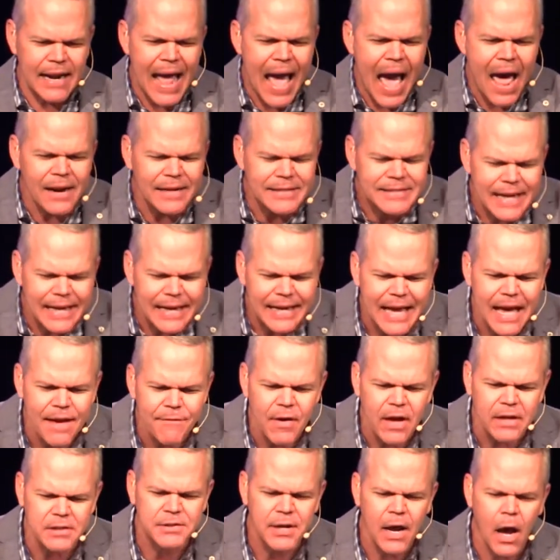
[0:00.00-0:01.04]
and how does it
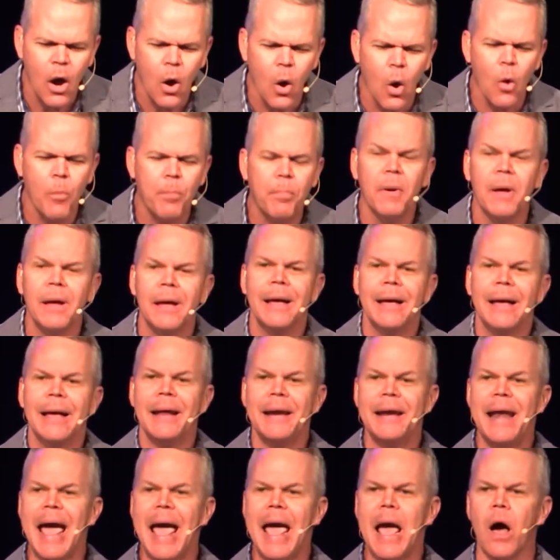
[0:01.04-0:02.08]
give us hope
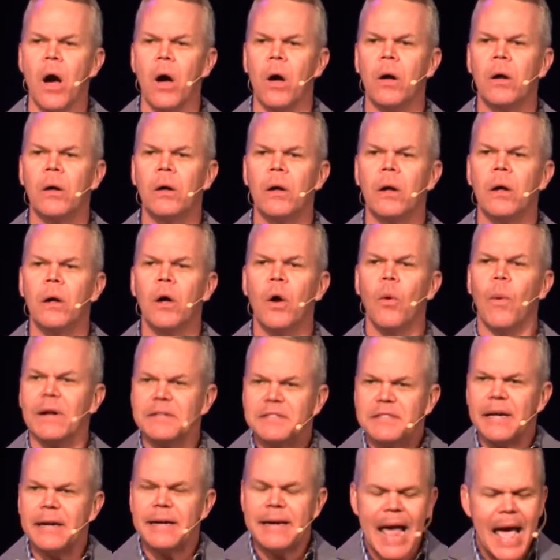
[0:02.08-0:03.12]
now? Well,
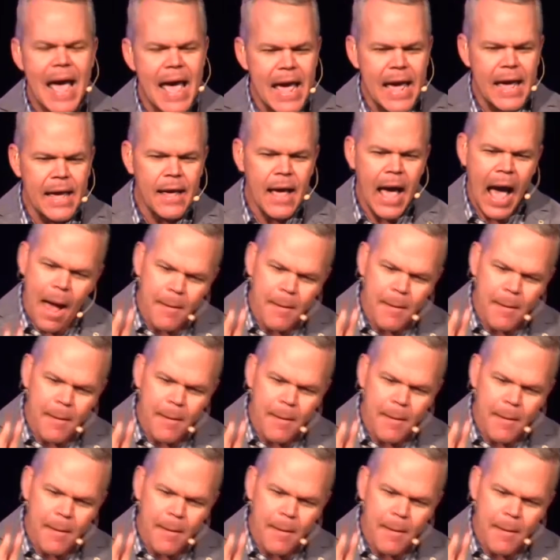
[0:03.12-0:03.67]
today,